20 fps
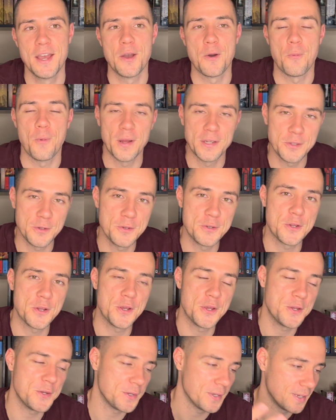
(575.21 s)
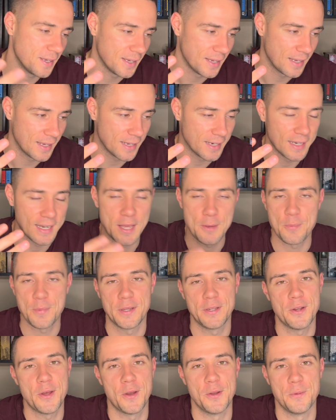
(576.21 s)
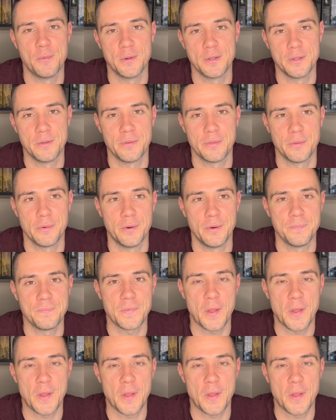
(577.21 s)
when you do, let me know what you thought.